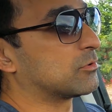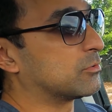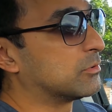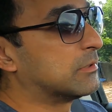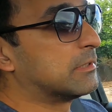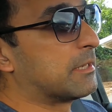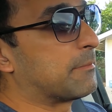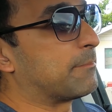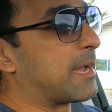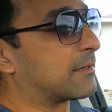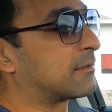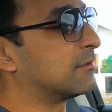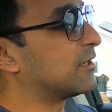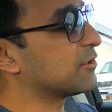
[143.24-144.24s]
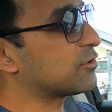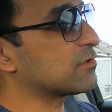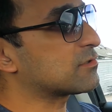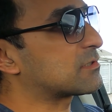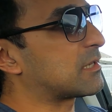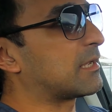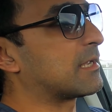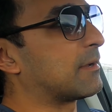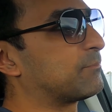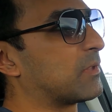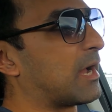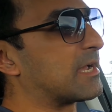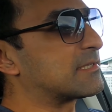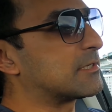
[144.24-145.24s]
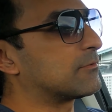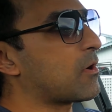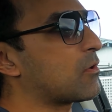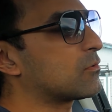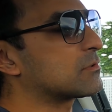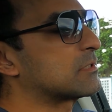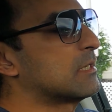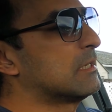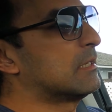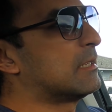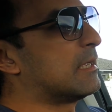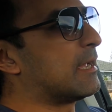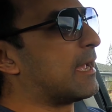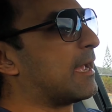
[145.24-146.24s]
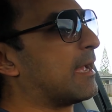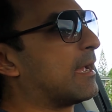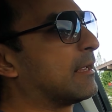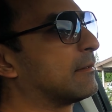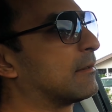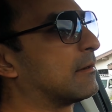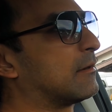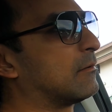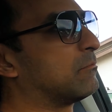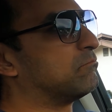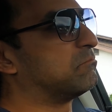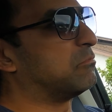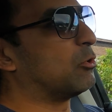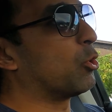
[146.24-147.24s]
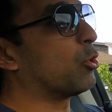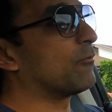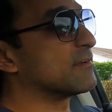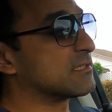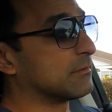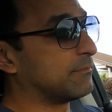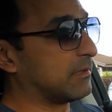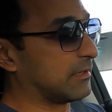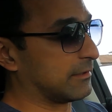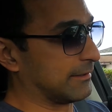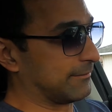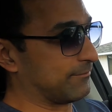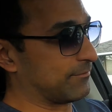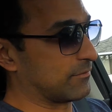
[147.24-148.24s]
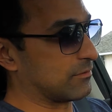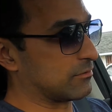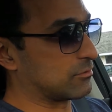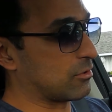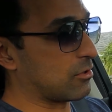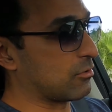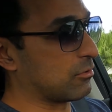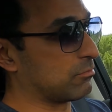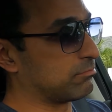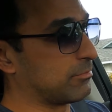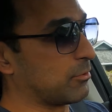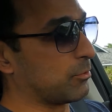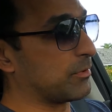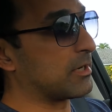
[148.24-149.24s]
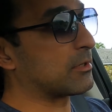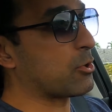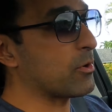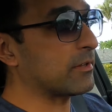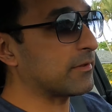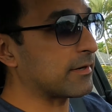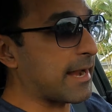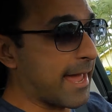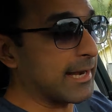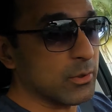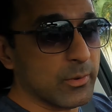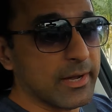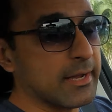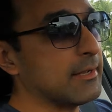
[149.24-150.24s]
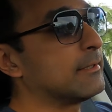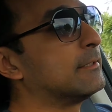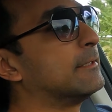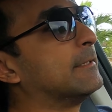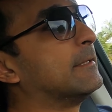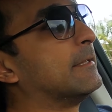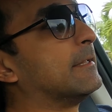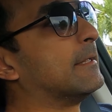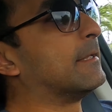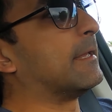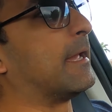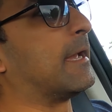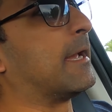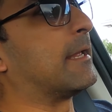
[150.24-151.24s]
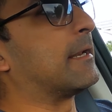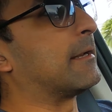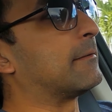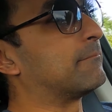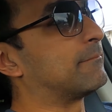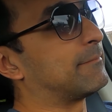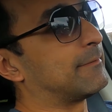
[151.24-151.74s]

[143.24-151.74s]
to bad conditions like icy roads and low visibility. So we're going there anyway, and